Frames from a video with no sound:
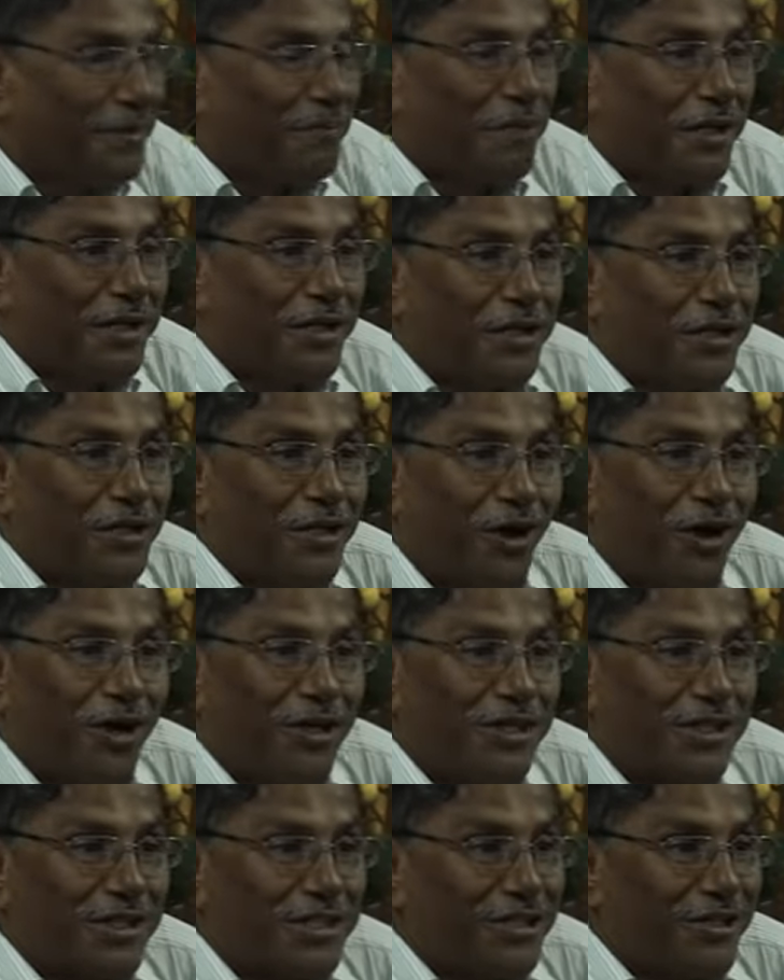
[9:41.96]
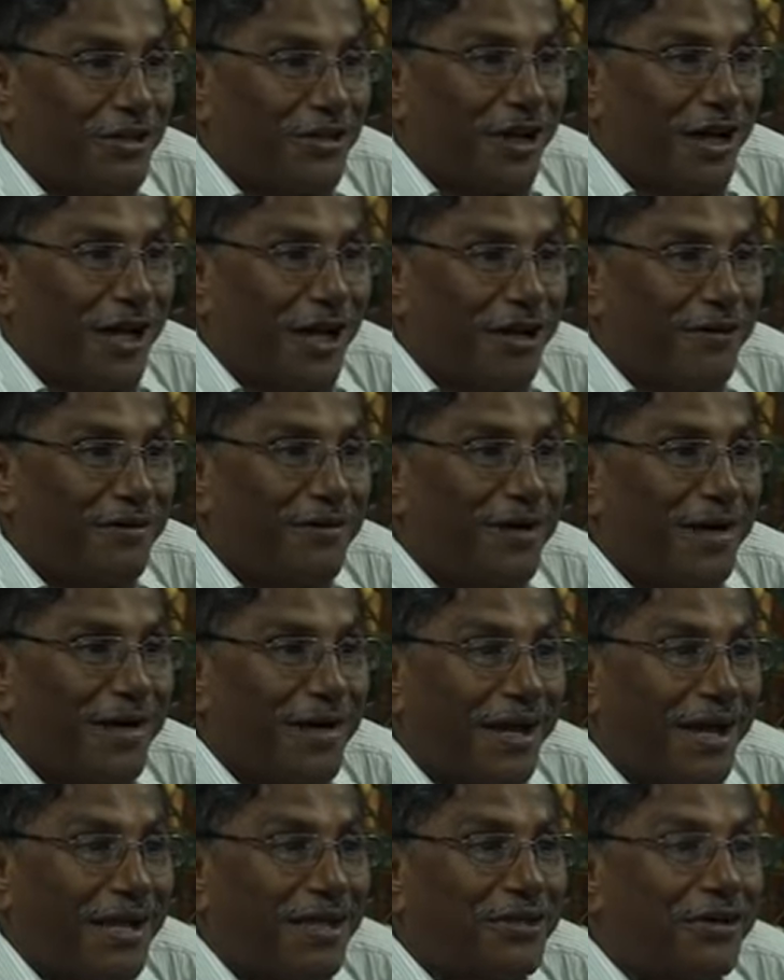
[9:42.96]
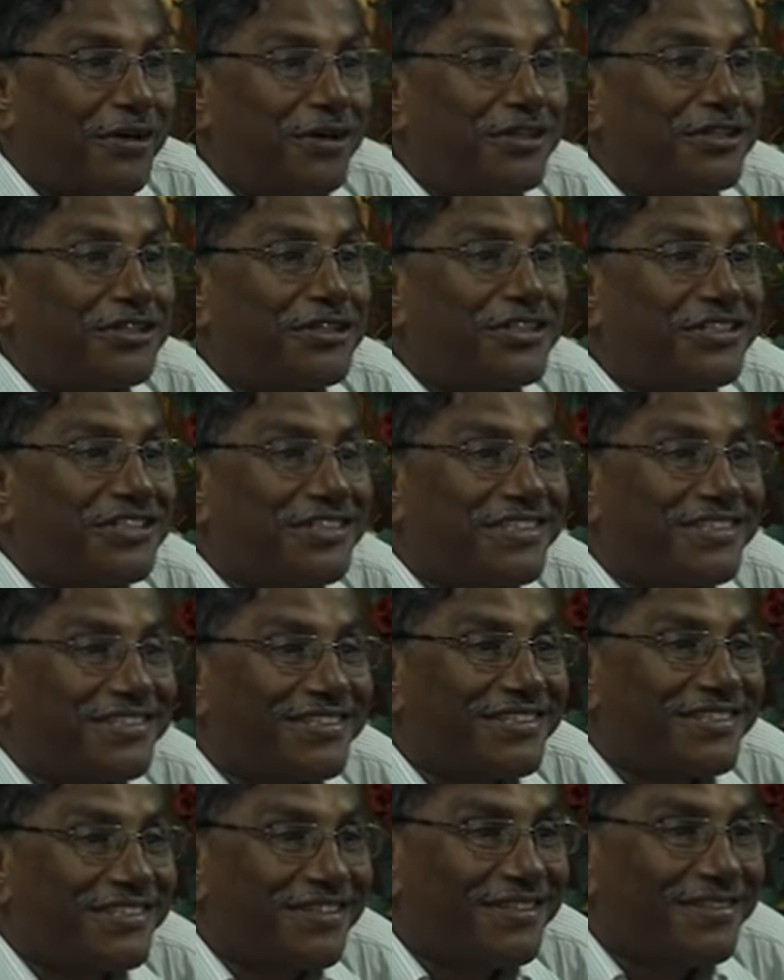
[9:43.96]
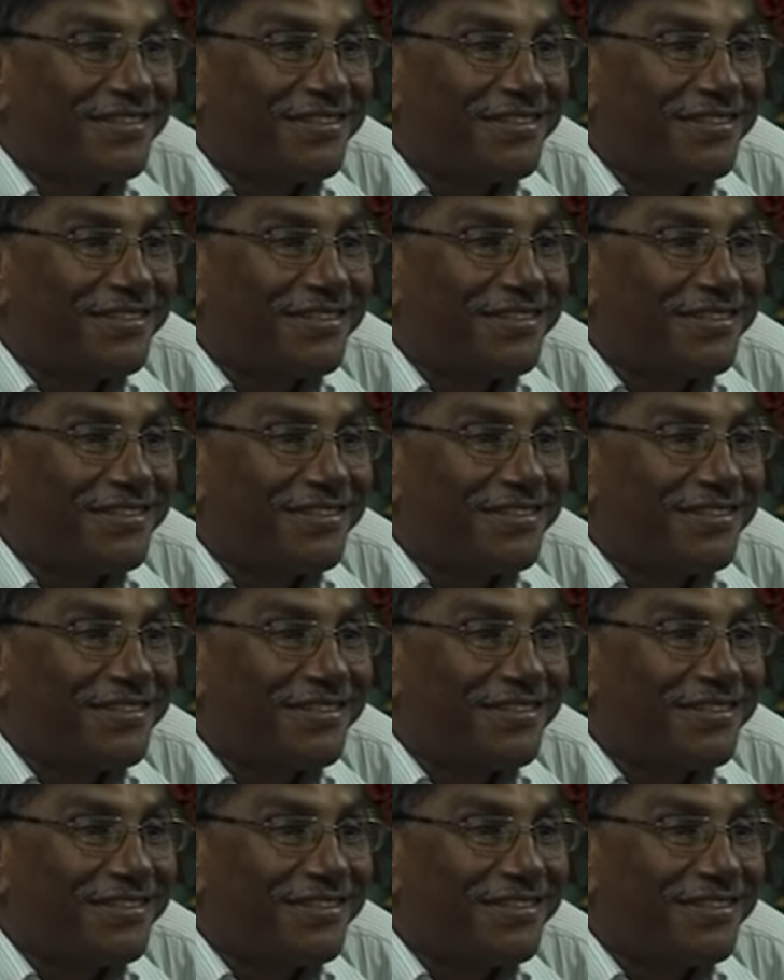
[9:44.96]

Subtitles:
But the dog does not have an eye consciousness.